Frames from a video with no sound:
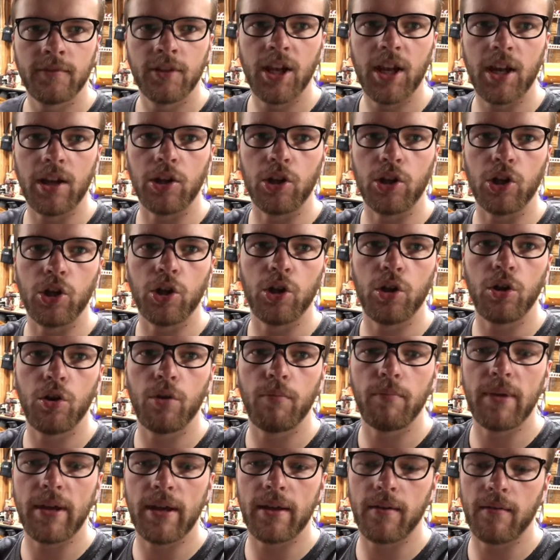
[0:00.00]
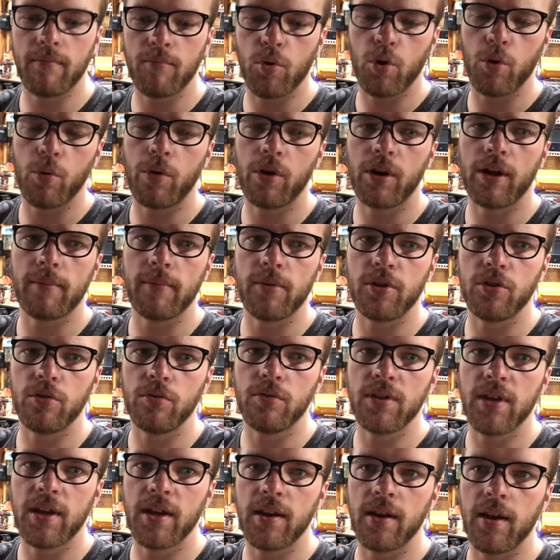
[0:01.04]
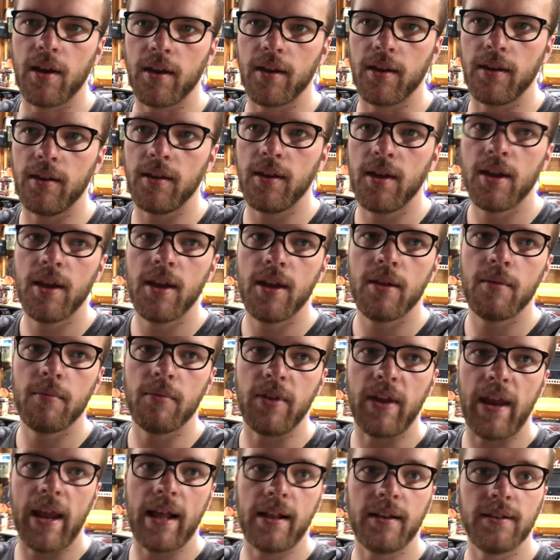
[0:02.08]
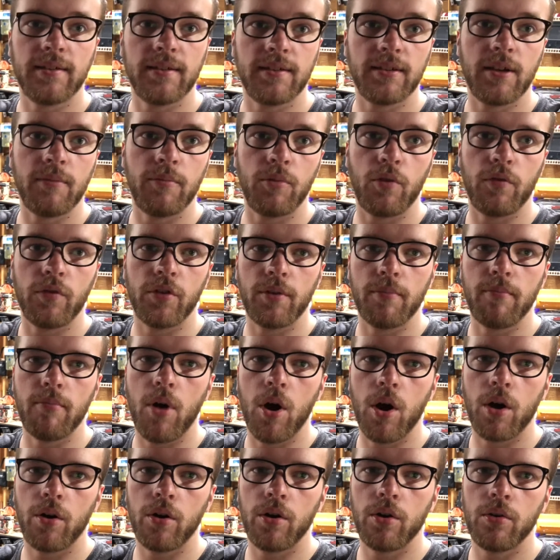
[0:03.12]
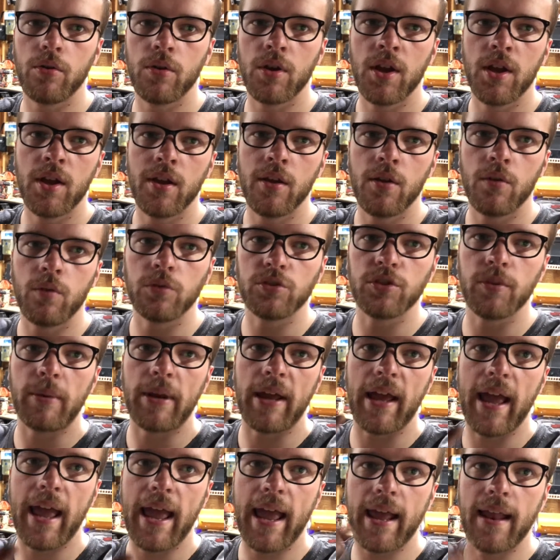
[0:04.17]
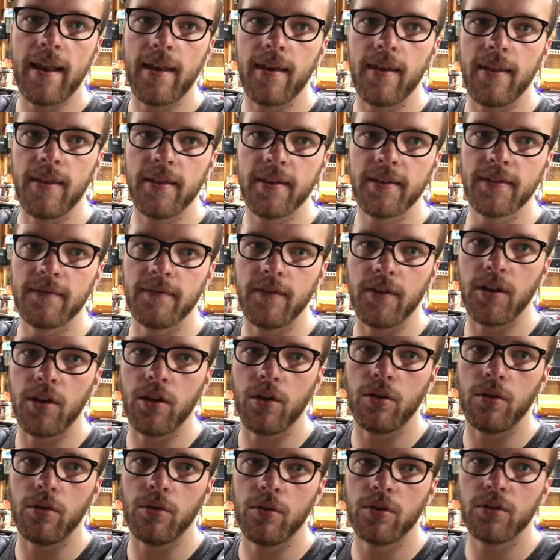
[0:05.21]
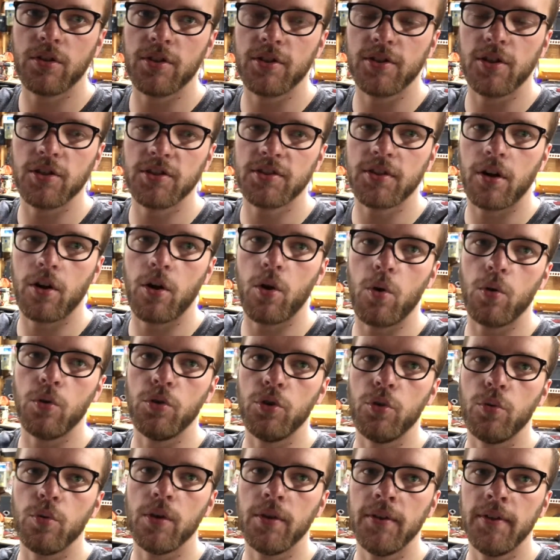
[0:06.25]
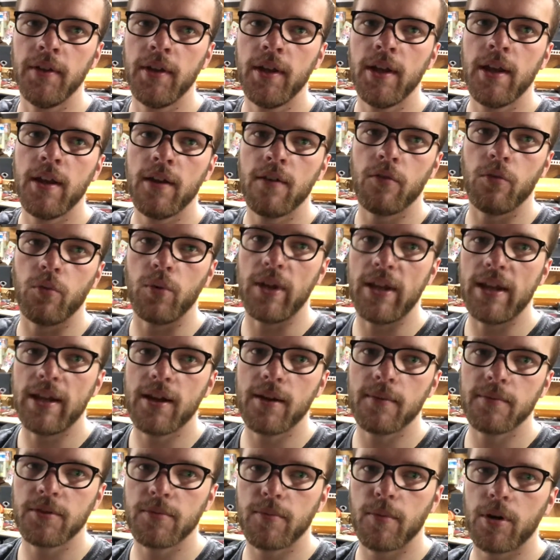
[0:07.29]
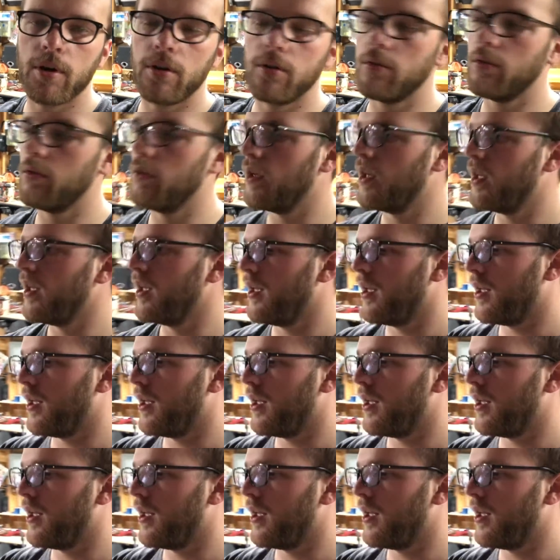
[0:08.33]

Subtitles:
I got a little bit more work I'm gonna do tonight. Then Alex is coming over tomorrow, which I'm gonna end this video to start a whole new one when he comes tomorrow.